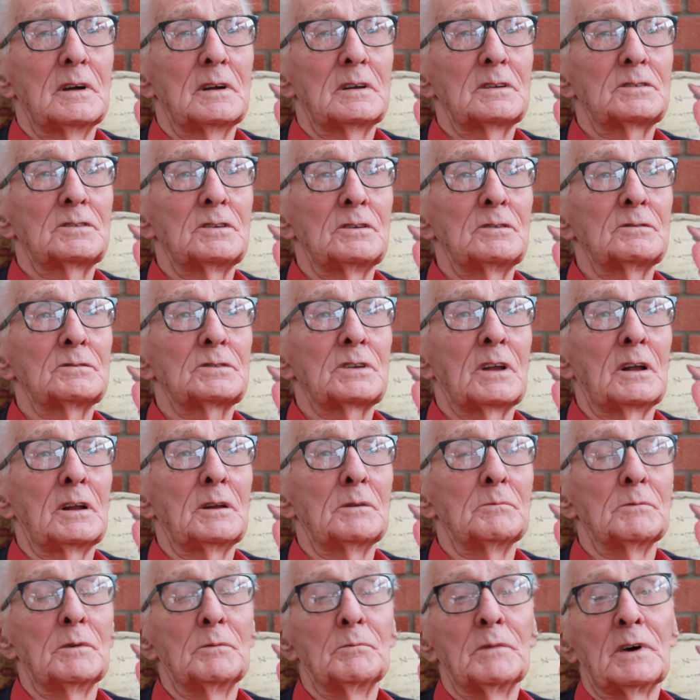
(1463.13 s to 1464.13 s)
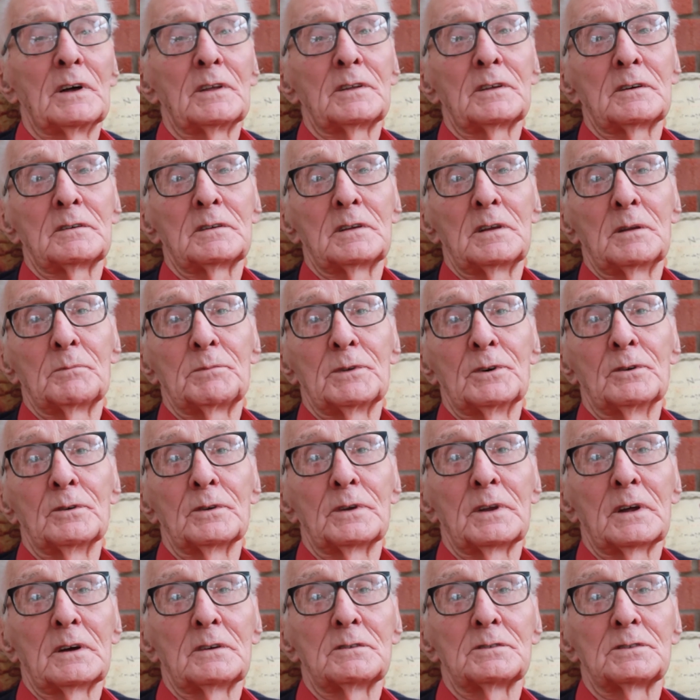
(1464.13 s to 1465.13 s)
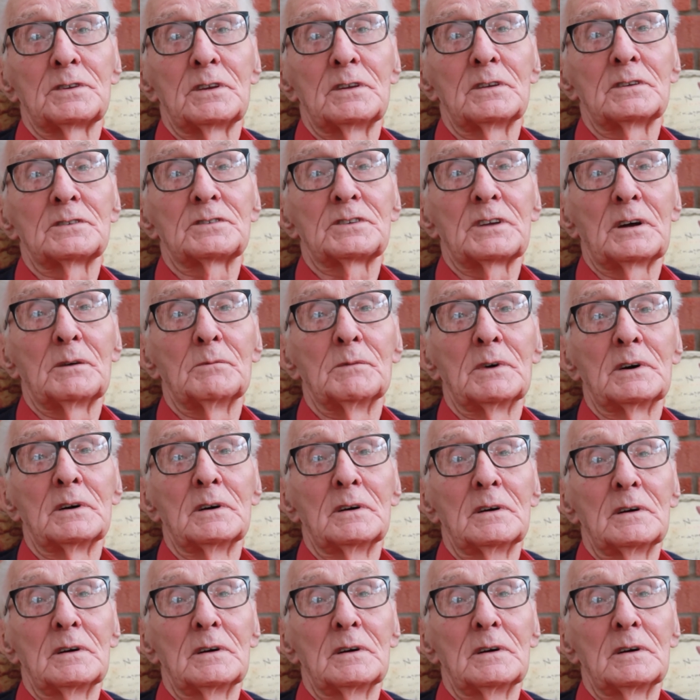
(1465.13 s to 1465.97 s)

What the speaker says: she used to help my mother in the boarding house in the summer.